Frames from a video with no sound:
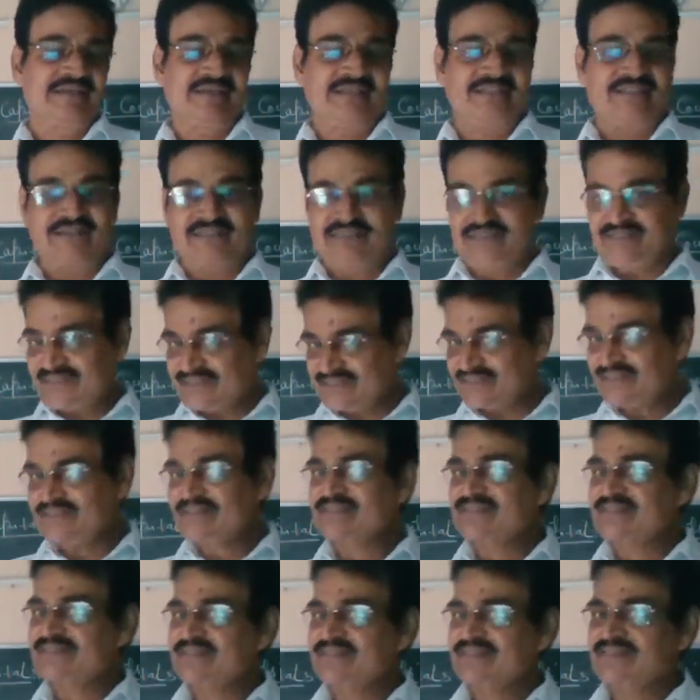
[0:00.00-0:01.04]
the Chishti
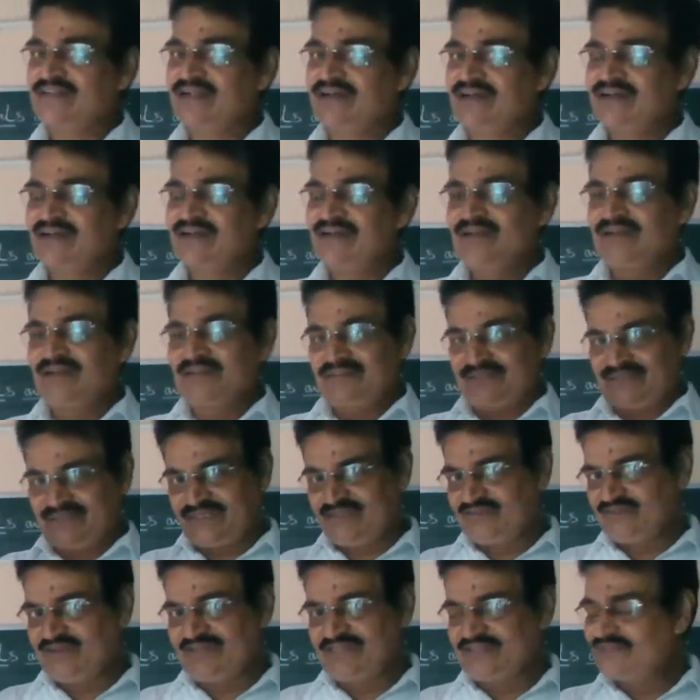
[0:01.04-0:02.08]
Silsila,
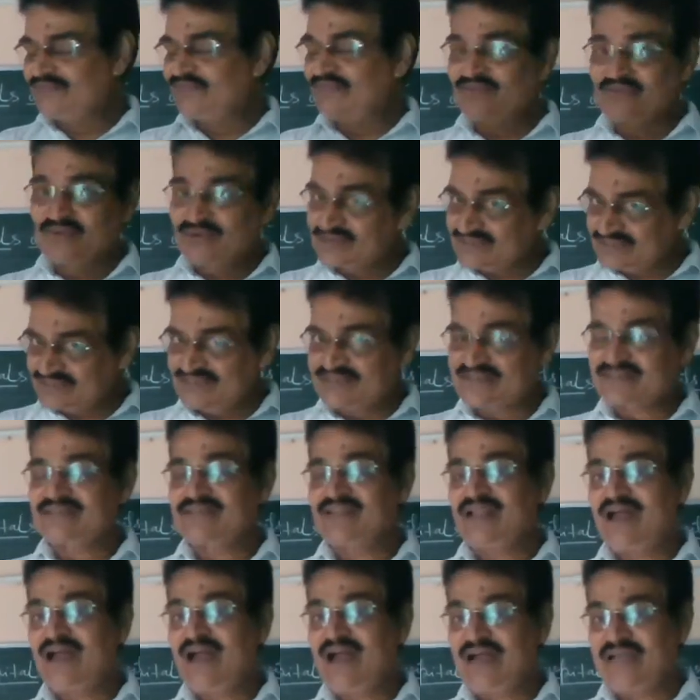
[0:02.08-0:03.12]
there were the four
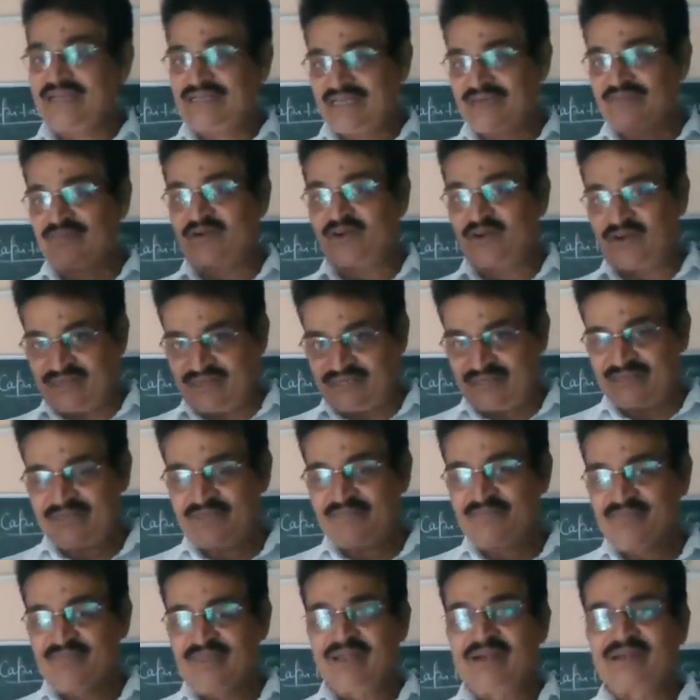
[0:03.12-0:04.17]
Silsila. I have
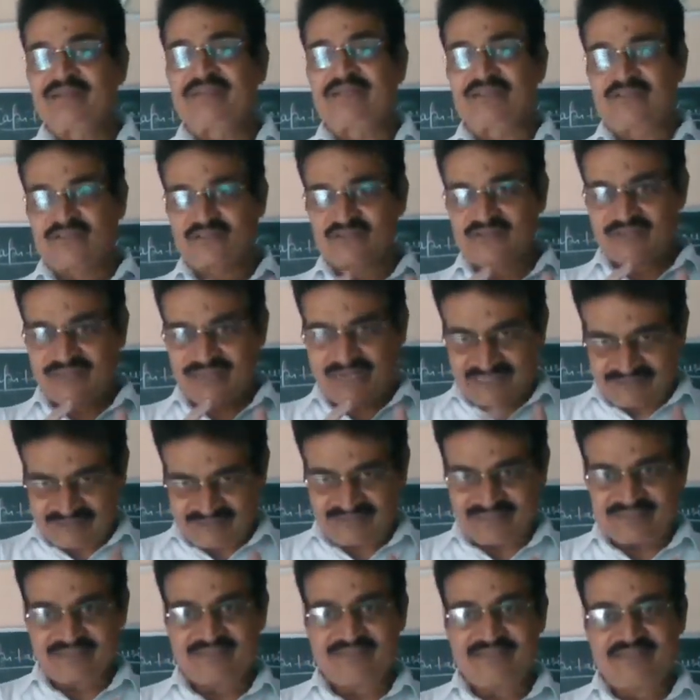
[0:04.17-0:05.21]
already the
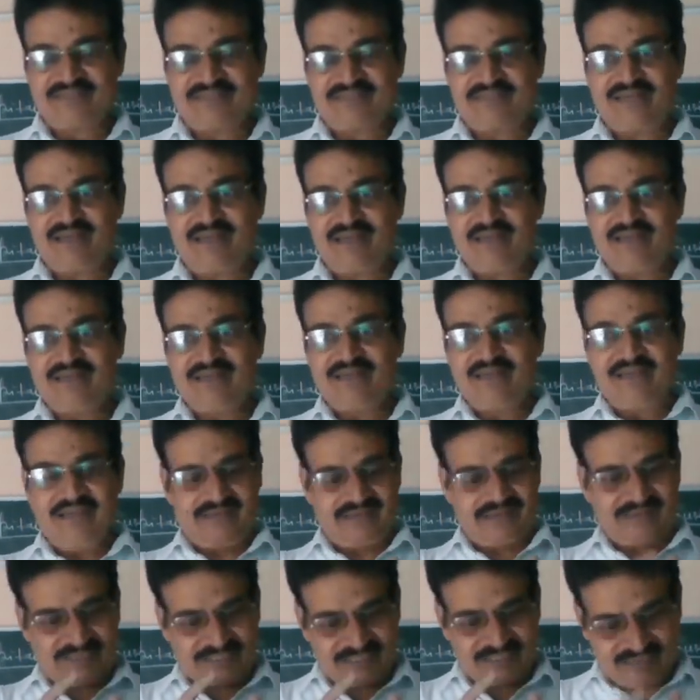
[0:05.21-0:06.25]
Qadri Silsila,
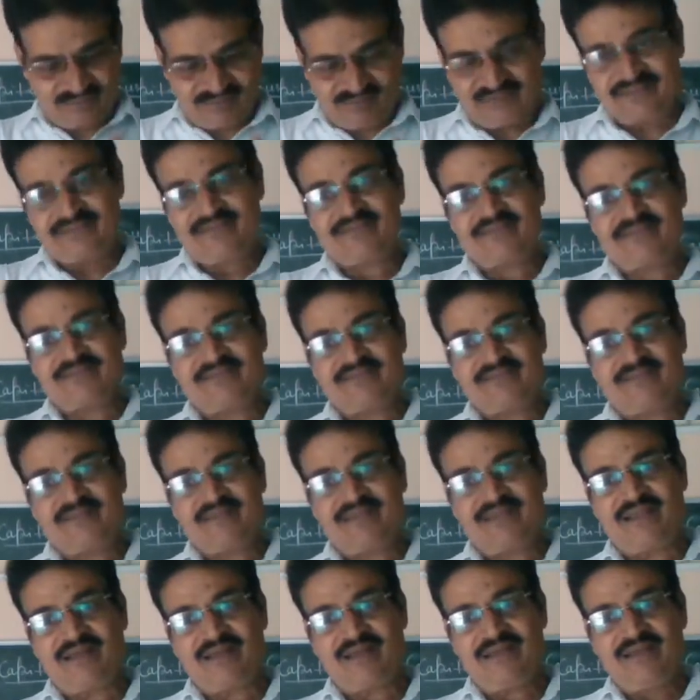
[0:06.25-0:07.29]
Naqshbandi
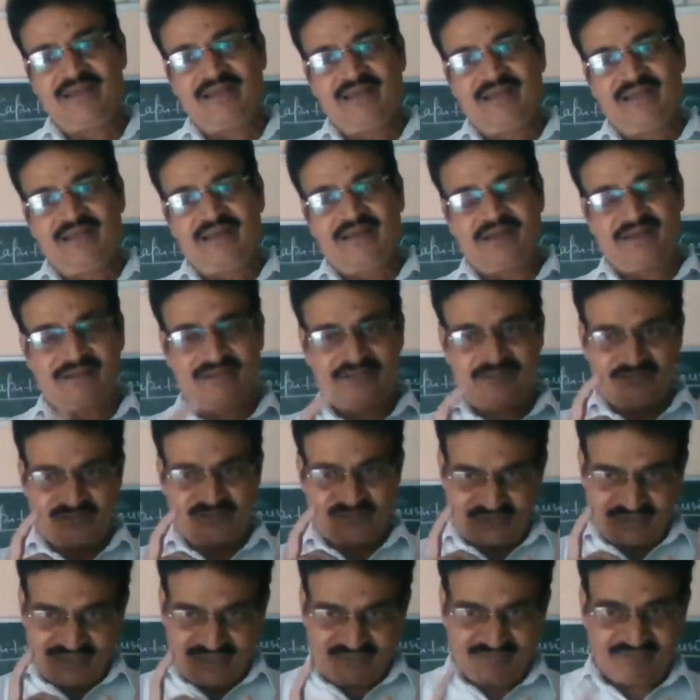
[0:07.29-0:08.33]
Silsila,
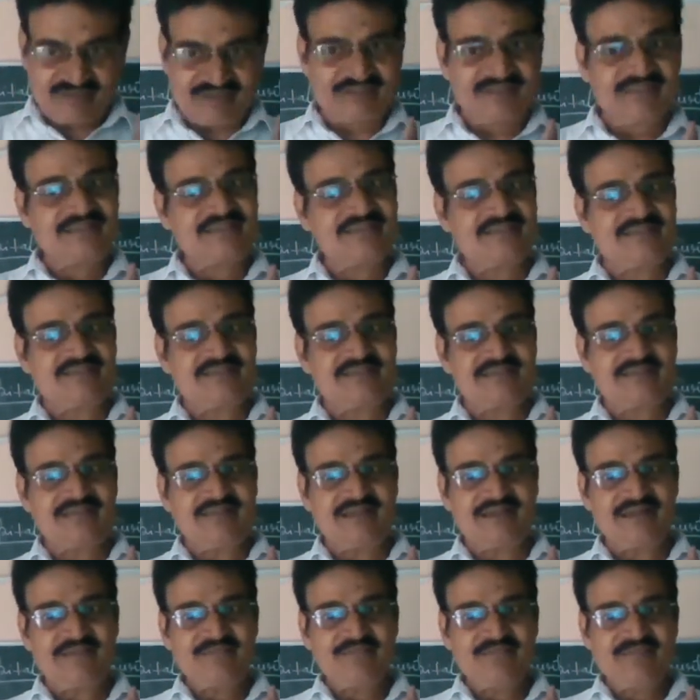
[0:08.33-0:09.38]
Surabardi
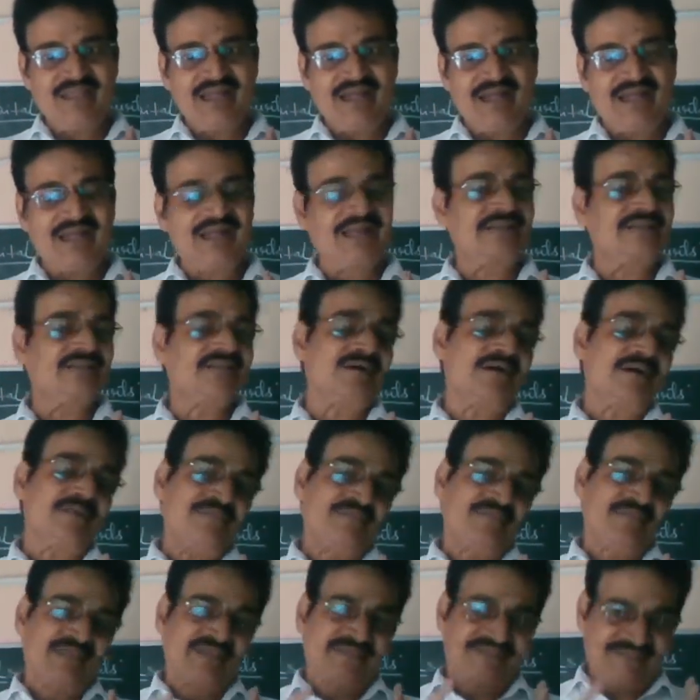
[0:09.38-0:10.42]
Silsila, and
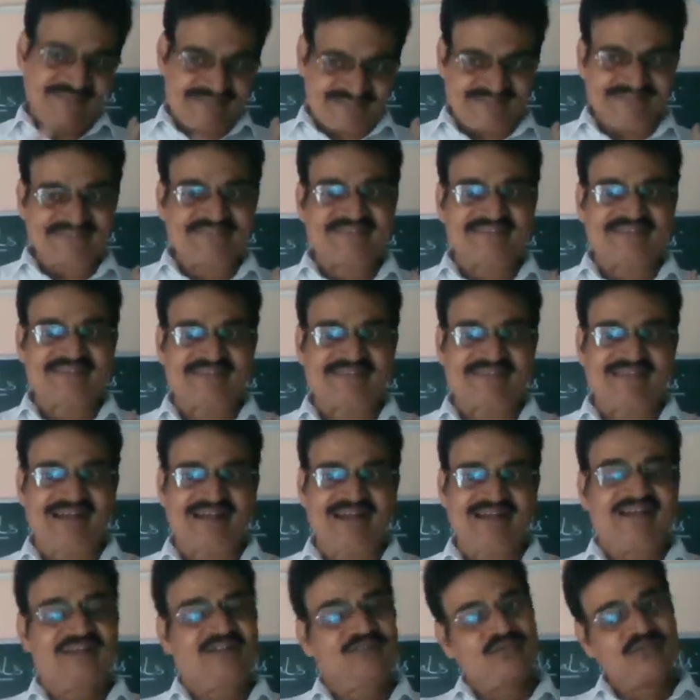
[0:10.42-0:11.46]
the Chishti Silsila.
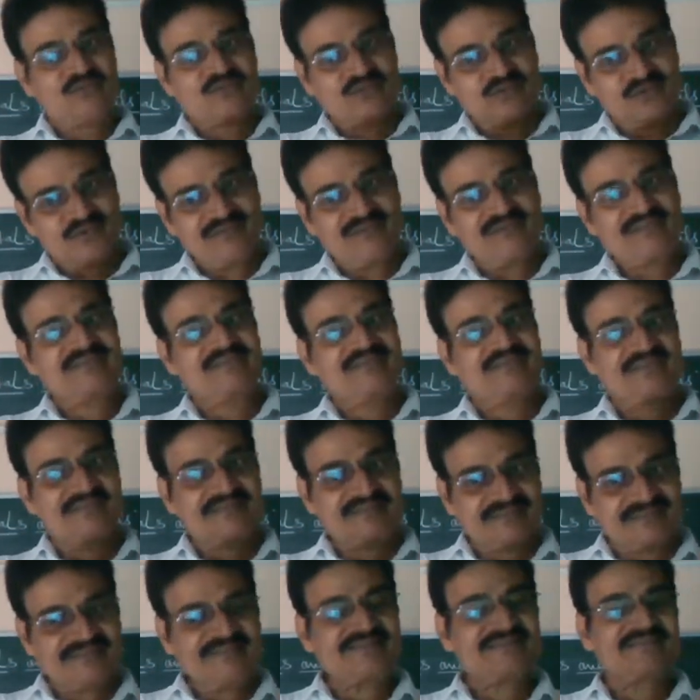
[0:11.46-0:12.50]
So the
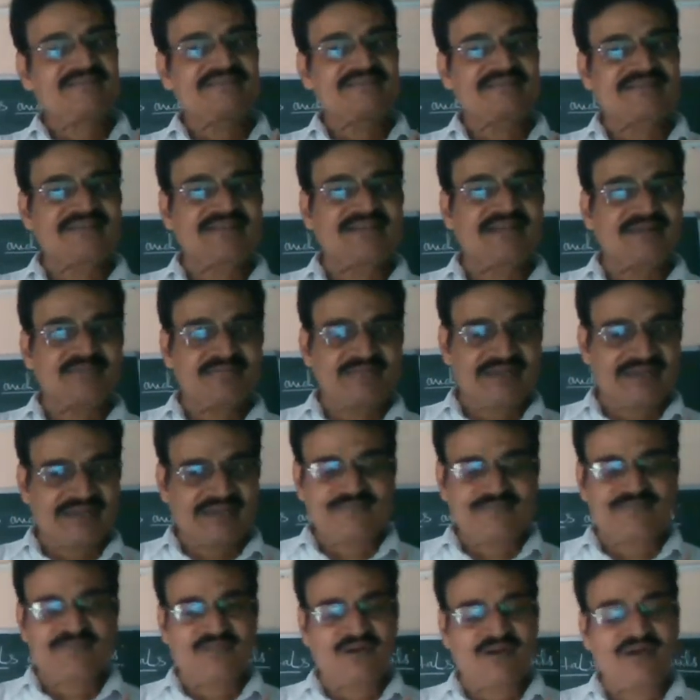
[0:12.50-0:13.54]
Chishti Silsila
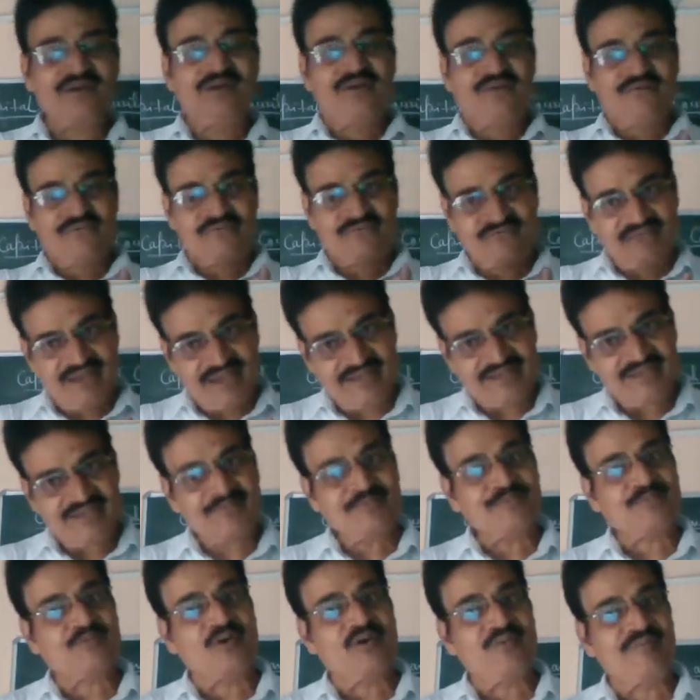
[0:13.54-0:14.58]
became the
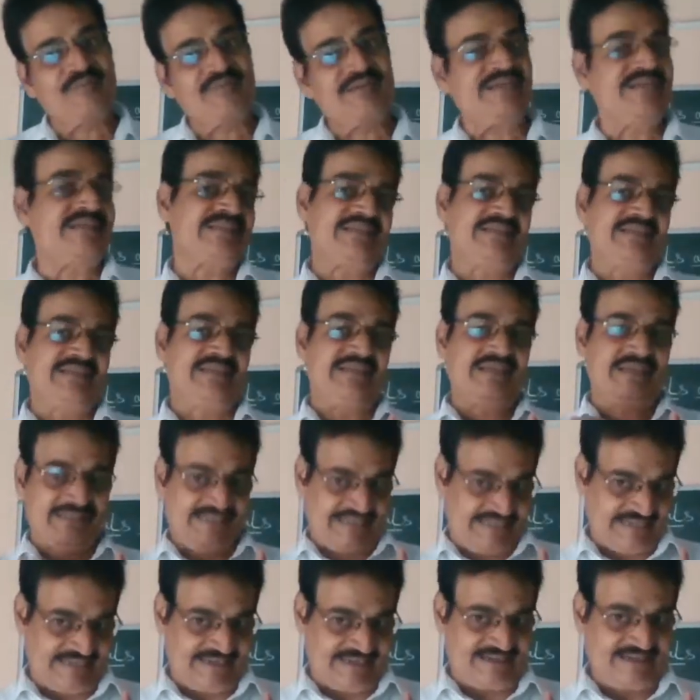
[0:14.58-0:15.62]
very prominent in
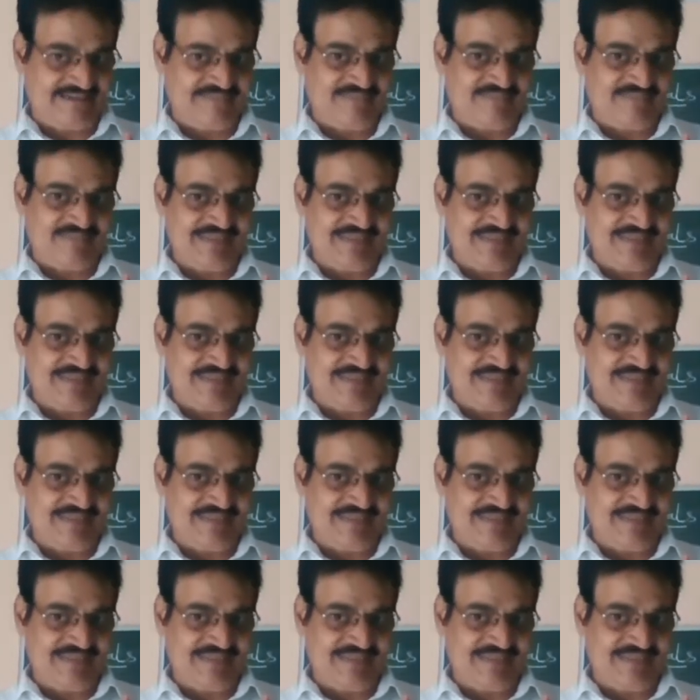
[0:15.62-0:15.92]
India.